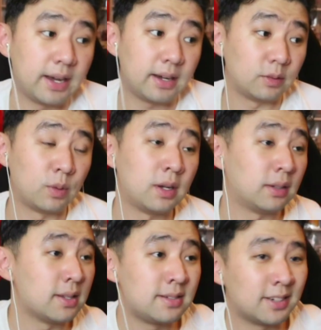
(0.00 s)
well,
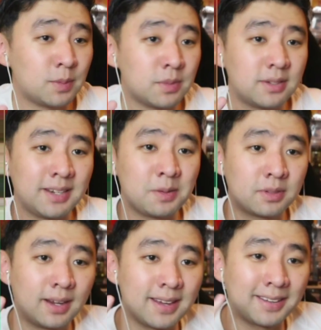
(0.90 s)
ladies and gentlemen, it seems
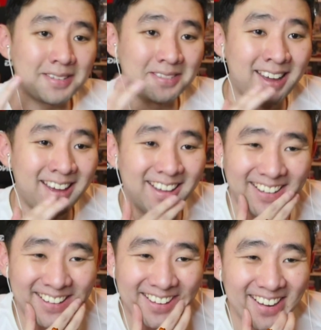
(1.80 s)
like
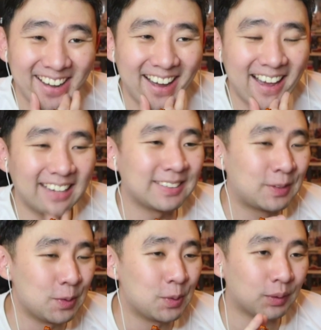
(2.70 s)
I had to
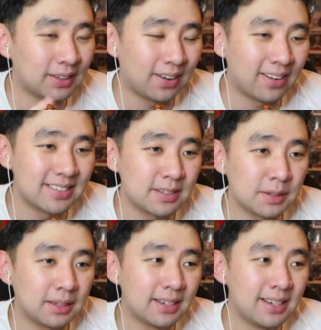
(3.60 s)
Google it,
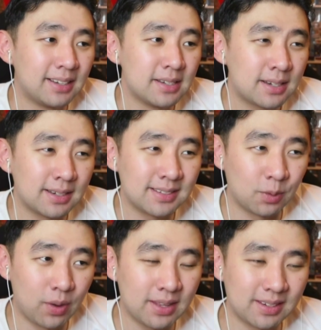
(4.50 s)
honestly, because the
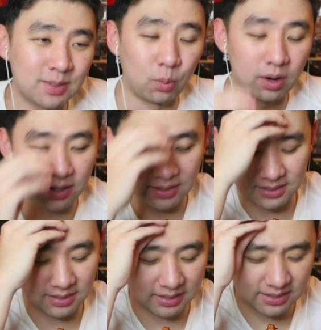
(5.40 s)
way that's worded,
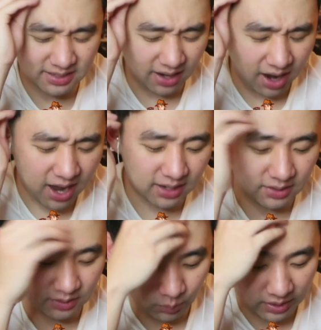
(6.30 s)
it's just odd,
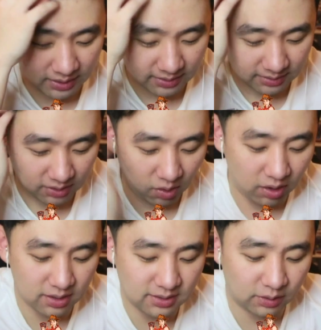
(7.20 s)
dude. The way that the
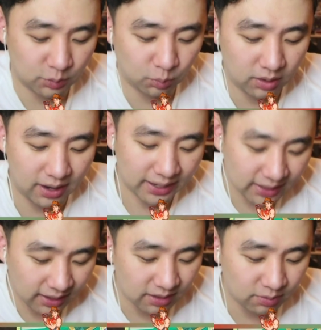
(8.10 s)
card itself is worded, I can
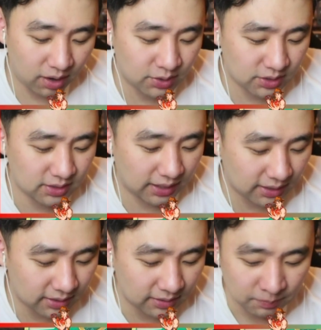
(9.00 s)
kind of understand
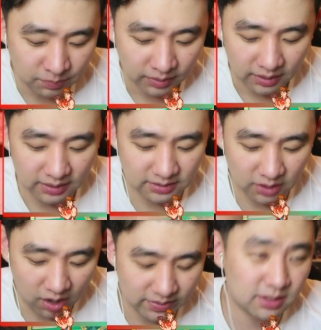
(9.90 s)
it, because
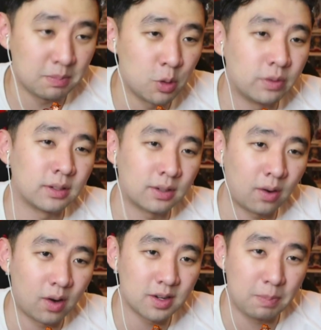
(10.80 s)
obviously moving your
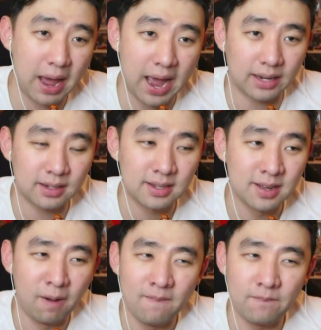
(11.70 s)
cards back
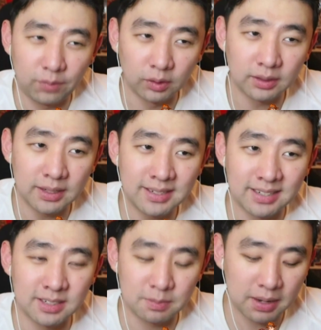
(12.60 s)
fully
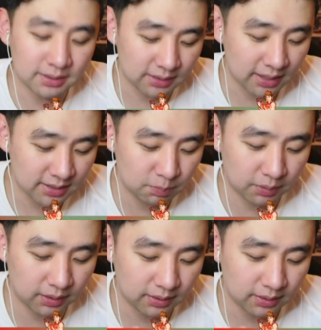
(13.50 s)
doesn't make sense. But